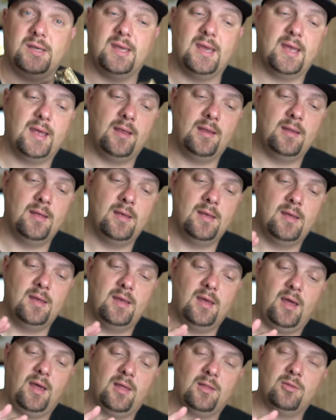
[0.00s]
get
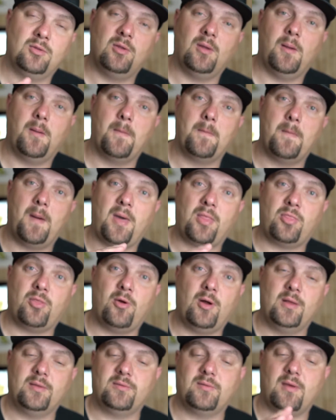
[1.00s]
into my
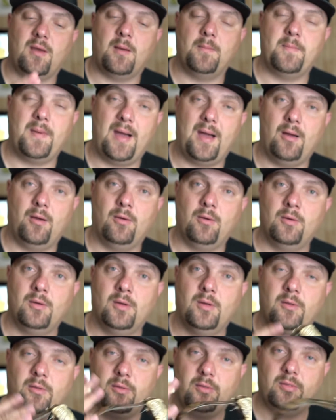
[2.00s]
thoughts about
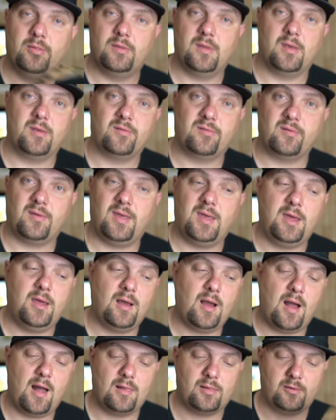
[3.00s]
this
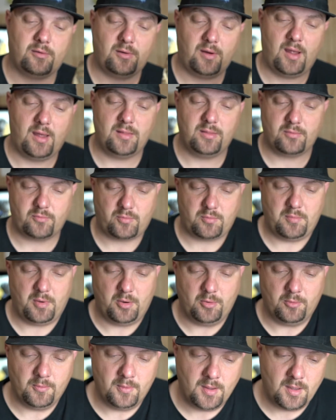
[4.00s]
e-collar and the
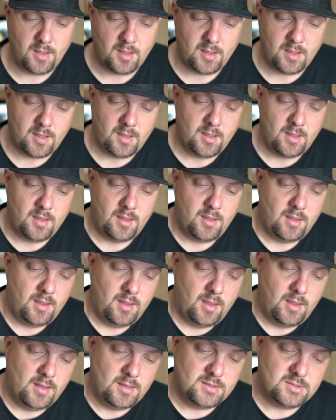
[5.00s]
remote.
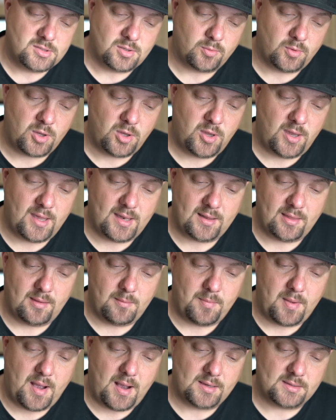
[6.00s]
So what you get in the
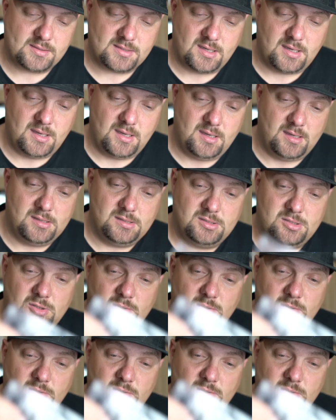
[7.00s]
box is